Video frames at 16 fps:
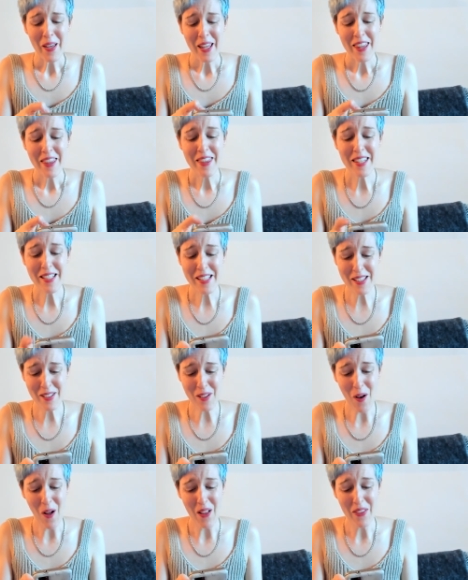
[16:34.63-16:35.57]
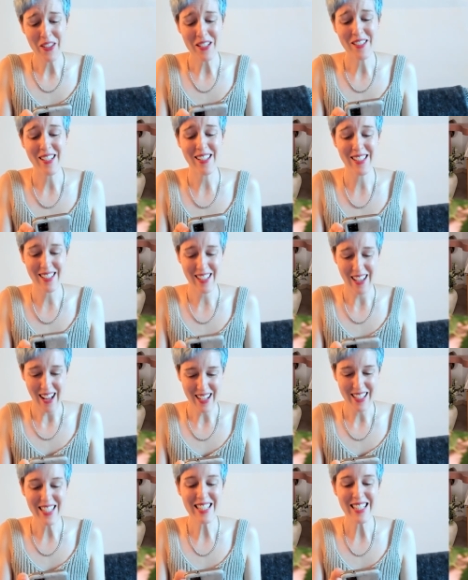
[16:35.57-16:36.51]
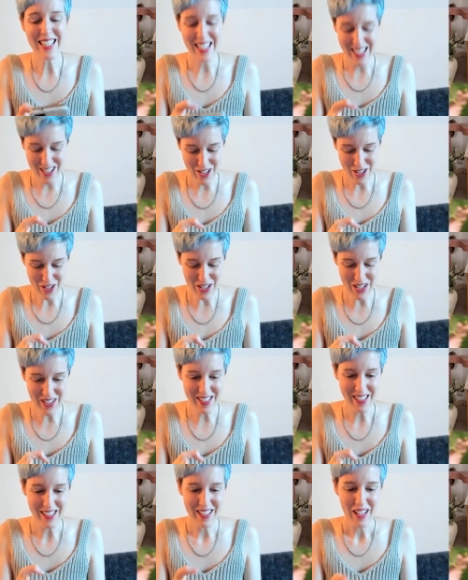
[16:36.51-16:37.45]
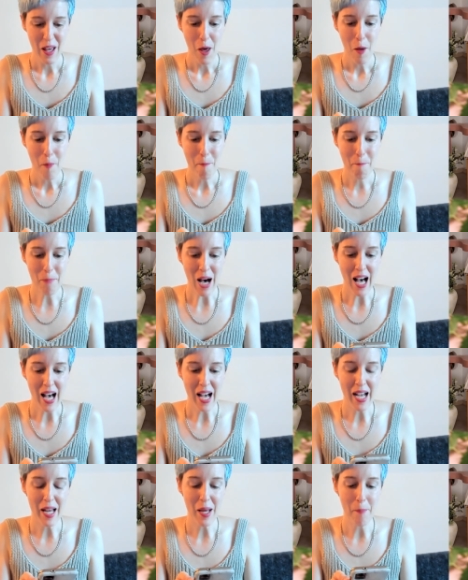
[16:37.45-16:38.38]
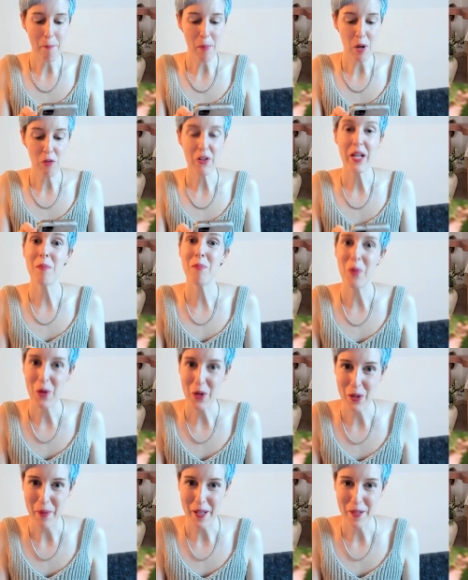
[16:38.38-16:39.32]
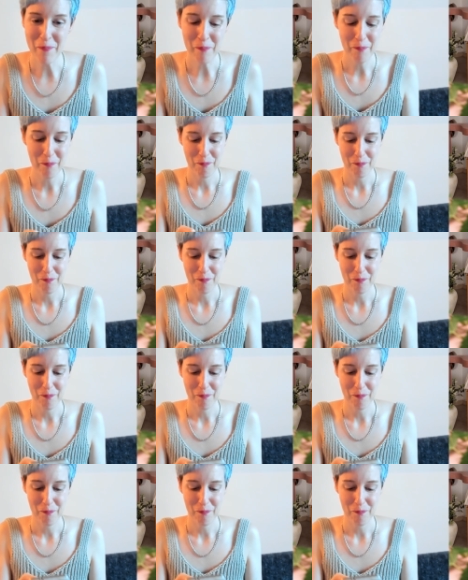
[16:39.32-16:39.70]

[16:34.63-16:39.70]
This is called the Toscana T-shirt by Maria Bergman.